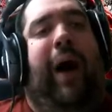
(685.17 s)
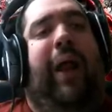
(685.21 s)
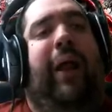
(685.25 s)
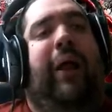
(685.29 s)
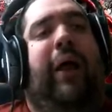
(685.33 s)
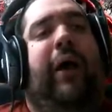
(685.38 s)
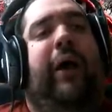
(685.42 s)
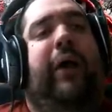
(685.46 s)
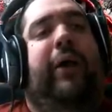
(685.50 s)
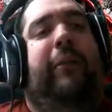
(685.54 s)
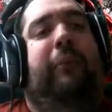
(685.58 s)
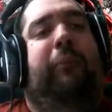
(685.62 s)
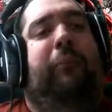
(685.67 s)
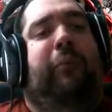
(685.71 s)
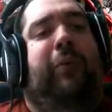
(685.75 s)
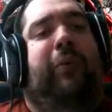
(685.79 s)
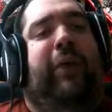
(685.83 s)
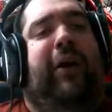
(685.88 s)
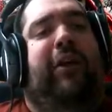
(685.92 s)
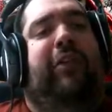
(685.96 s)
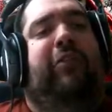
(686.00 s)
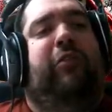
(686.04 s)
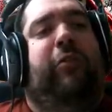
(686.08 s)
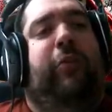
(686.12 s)

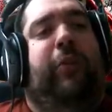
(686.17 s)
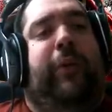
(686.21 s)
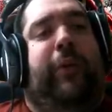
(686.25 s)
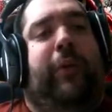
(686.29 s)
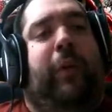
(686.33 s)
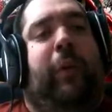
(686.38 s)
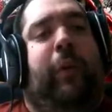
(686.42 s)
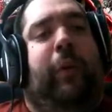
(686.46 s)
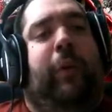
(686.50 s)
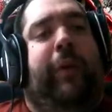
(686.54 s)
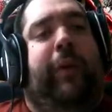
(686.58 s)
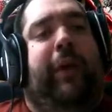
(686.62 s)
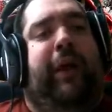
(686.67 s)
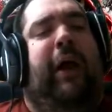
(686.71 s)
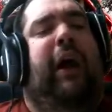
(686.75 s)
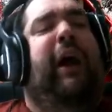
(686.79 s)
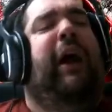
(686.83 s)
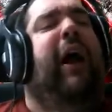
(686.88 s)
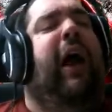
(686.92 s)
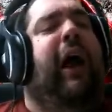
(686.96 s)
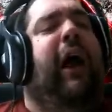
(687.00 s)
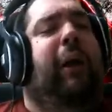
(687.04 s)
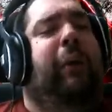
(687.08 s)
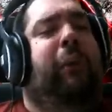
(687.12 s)
unimpressed with Cole
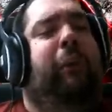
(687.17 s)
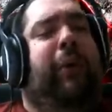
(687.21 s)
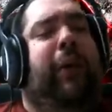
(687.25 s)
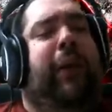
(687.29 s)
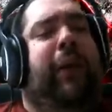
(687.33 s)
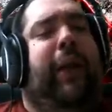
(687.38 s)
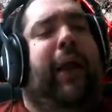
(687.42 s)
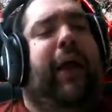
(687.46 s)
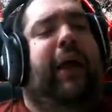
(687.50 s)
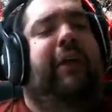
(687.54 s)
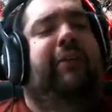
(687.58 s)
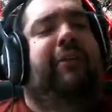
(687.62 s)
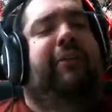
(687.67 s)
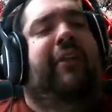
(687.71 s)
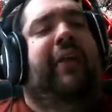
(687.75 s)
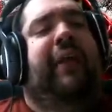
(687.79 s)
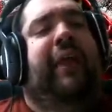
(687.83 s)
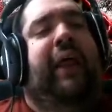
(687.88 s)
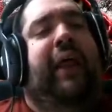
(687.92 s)
Young, I realized